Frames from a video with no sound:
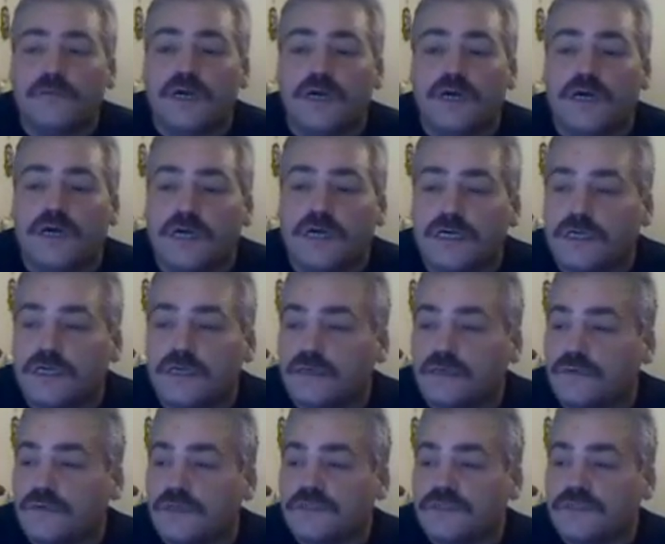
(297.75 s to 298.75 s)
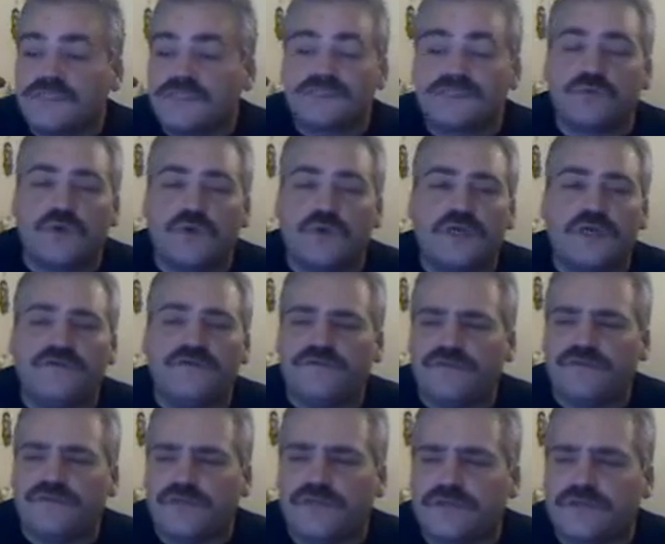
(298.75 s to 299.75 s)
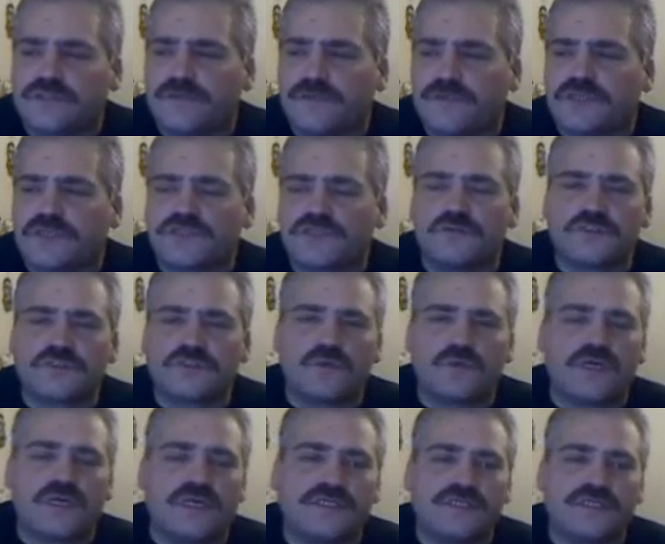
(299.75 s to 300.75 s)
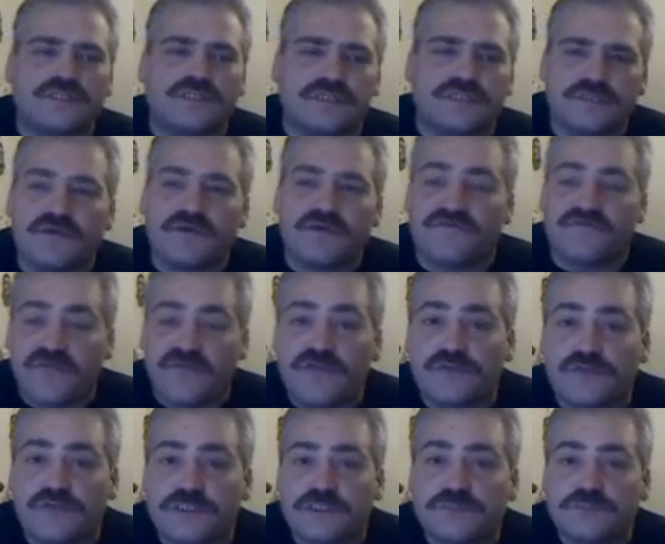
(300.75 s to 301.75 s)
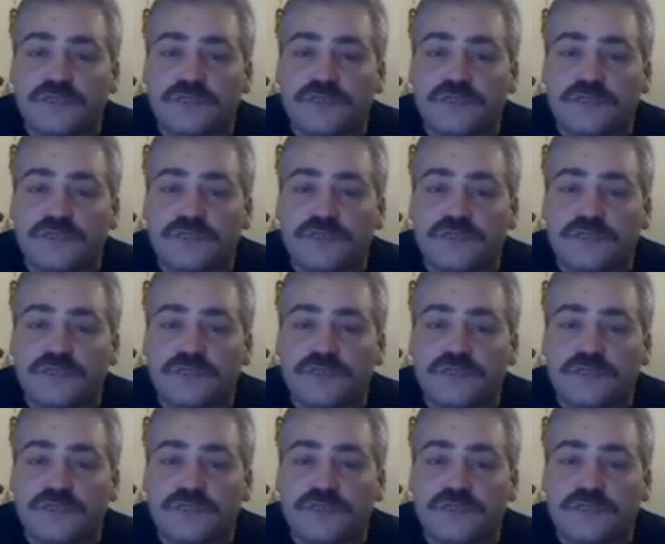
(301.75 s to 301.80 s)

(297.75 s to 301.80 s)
at least one of your videos, I'm not sure which one it is in my favorites,